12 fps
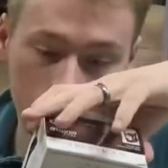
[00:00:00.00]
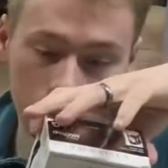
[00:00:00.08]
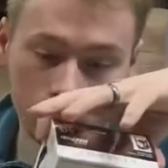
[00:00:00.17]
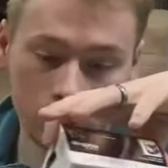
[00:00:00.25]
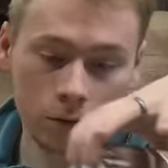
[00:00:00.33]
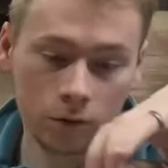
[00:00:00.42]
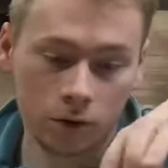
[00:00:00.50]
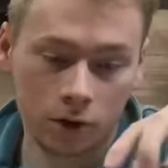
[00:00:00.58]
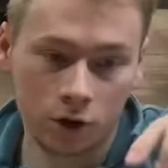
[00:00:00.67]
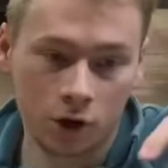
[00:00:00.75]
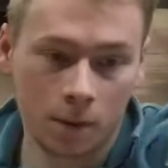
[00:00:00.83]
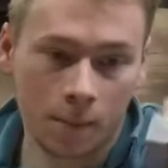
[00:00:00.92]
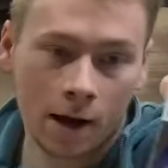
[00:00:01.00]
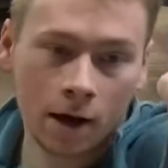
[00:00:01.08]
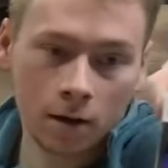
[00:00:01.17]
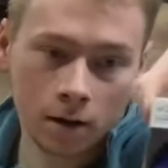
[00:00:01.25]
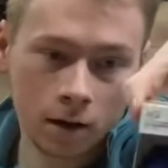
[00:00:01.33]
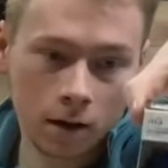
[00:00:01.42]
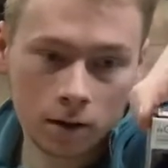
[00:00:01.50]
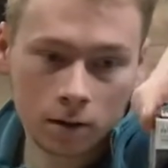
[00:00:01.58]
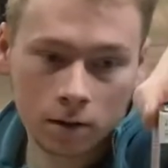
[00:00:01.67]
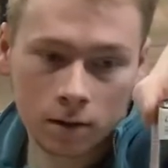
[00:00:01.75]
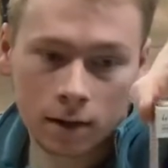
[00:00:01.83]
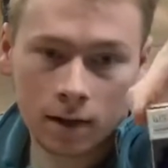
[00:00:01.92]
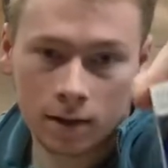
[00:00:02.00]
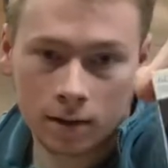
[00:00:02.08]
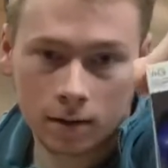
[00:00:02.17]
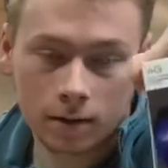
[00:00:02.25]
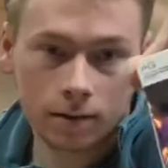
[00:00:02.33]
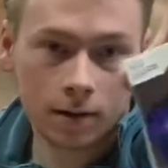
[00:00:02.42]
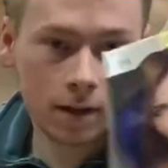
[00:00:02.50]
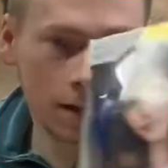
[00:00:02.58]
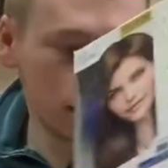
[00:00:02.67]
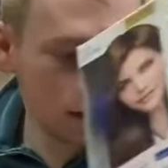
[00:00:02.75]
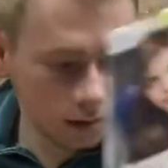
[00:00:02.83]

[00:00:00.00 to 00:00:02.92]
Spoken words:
Root Touch-Up hair color kit thing.